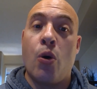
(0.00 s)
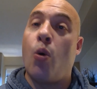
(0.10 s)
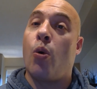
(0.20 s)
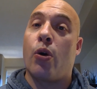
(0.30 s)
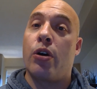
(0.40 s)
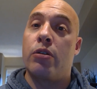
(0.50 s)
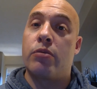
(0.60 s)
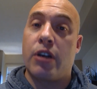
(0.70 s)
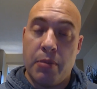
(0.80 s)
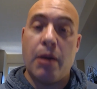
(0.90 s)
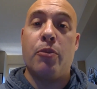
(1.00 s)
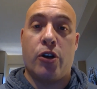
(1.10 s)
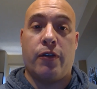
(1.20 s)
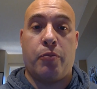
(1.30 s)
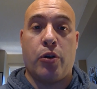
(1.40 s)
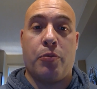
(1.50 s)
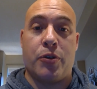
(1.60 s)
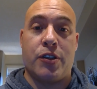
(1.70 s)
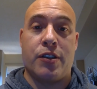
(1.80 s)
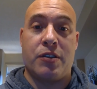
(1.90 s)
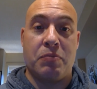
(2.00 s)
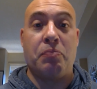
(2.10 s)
or commemorative purposes.